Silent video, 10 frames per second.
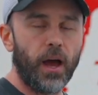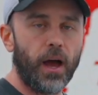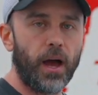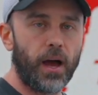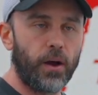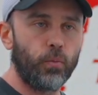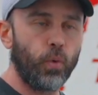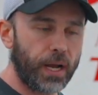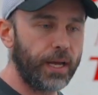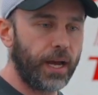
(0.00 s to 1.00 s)

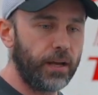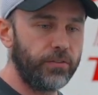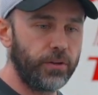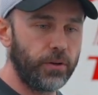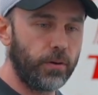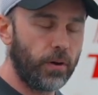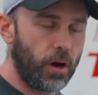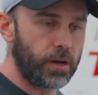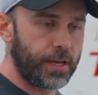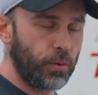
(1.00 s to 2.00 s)
What can I do?
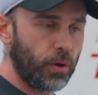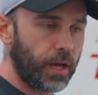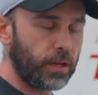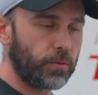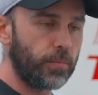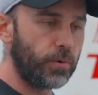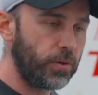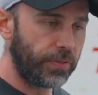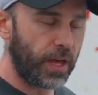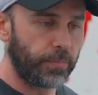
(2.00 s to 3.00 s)
Okay, well, I can
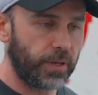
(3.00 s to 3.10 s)
remove that